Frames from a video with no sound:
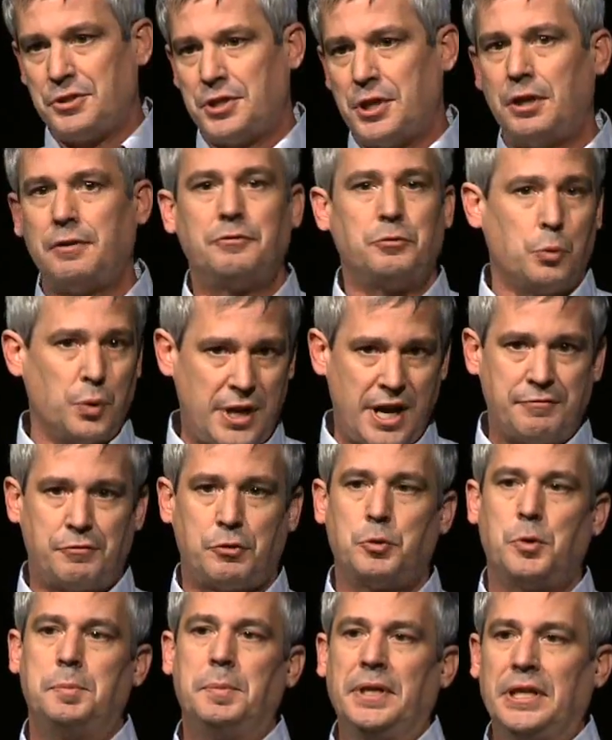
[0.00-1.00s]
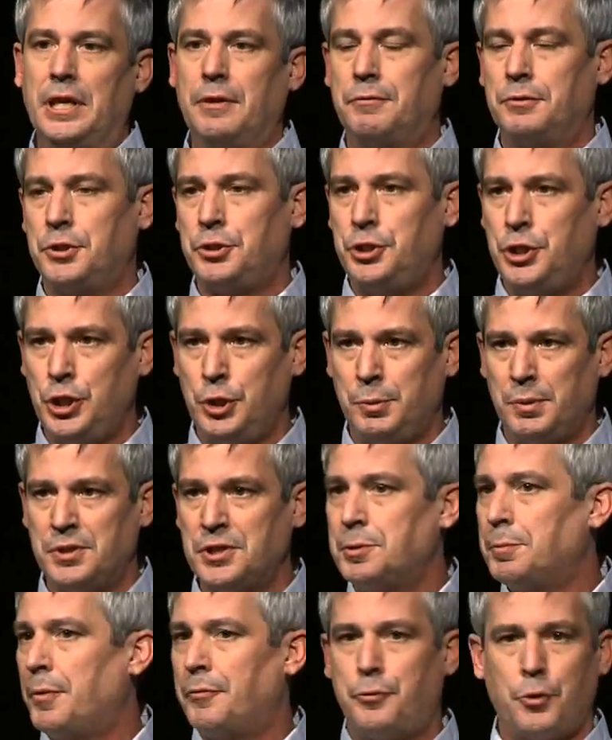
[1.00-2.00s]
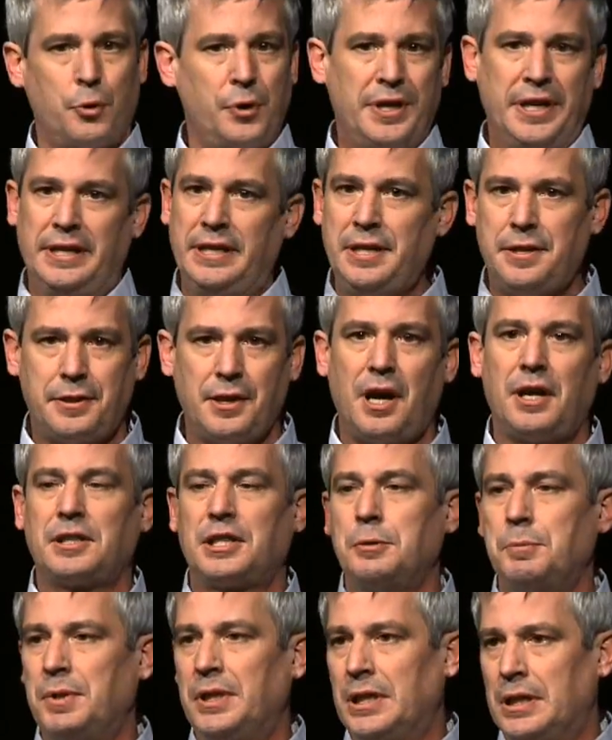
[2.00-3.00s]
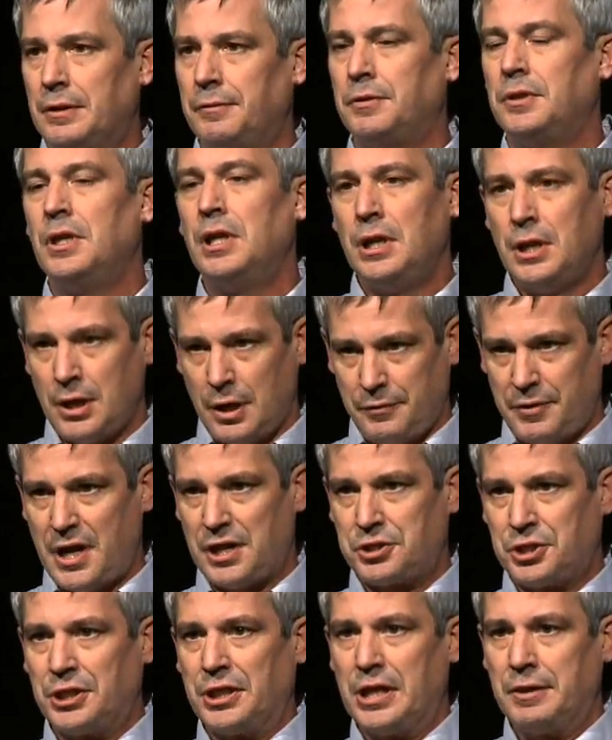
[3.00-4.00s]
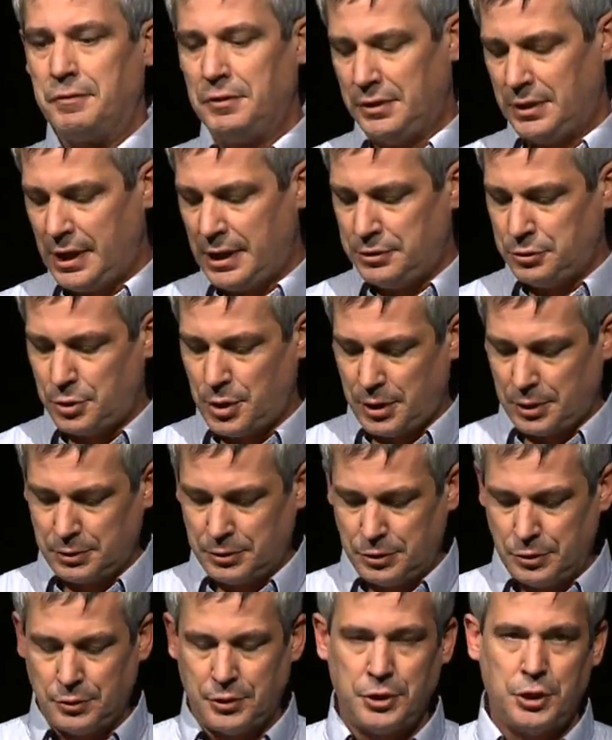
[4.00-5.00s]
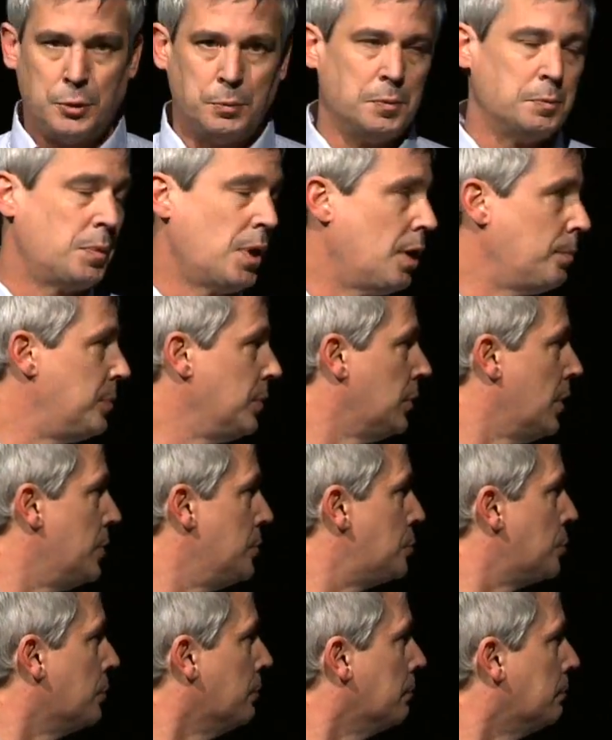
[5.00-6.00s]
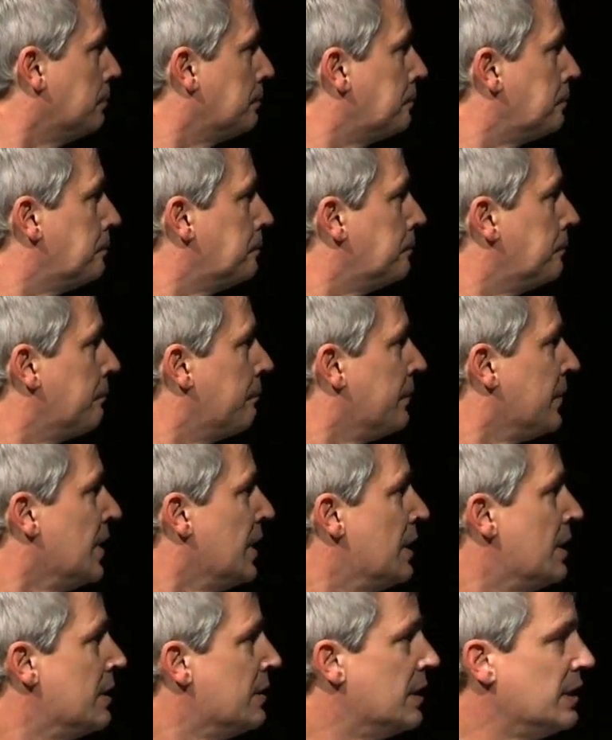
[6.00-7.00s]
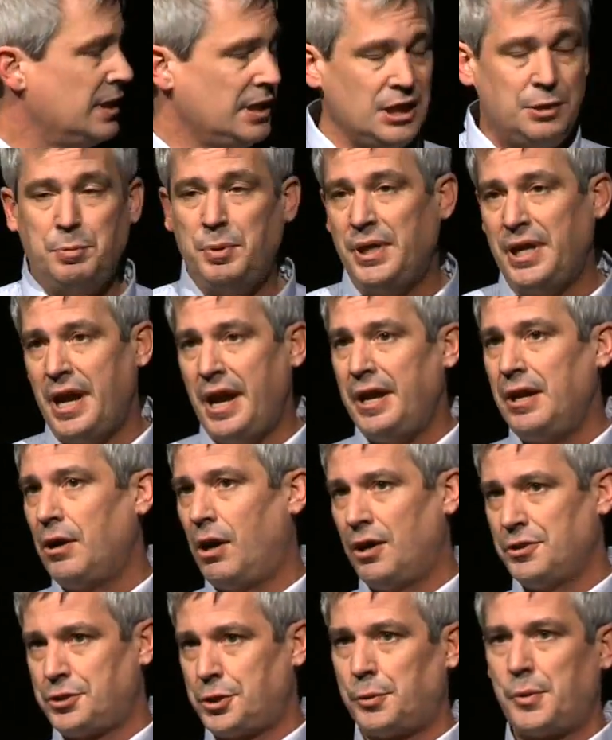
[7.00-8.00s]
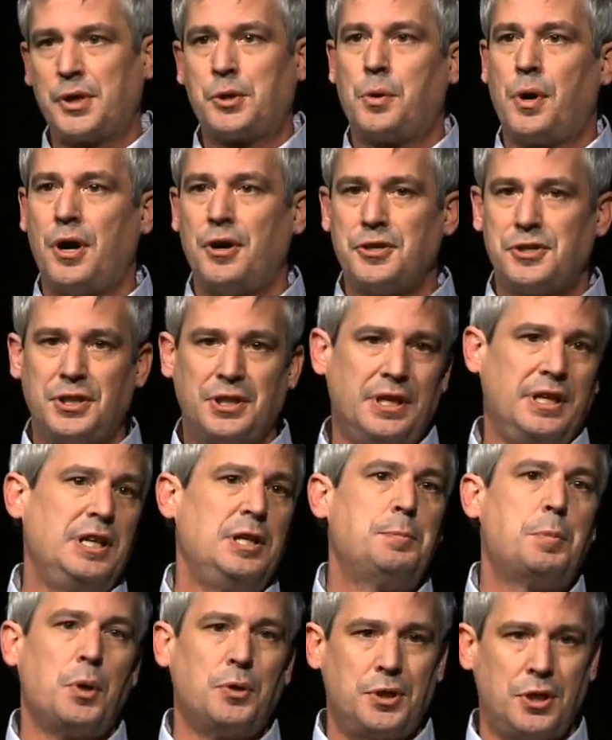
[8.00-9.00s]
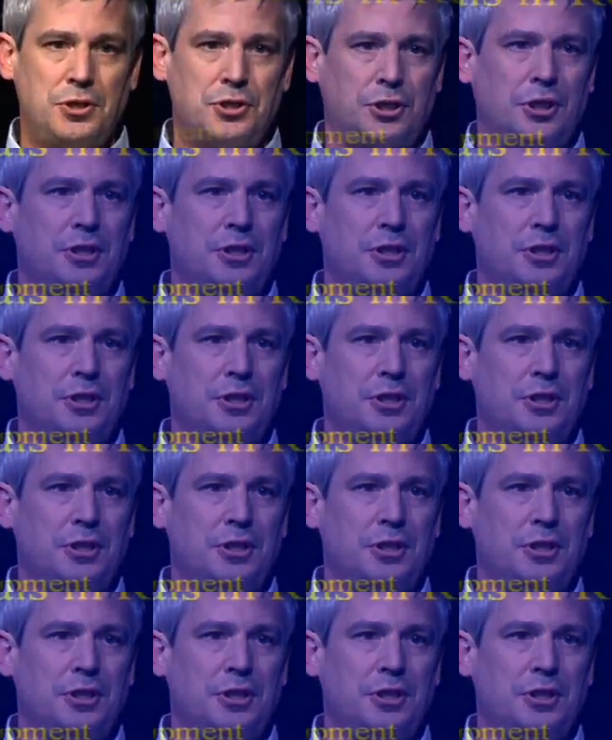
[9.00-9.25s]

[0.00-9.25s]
of whatever would be given to humans before any thought can be given of actually giving that drug to the human population. The EPA also requires that any potentially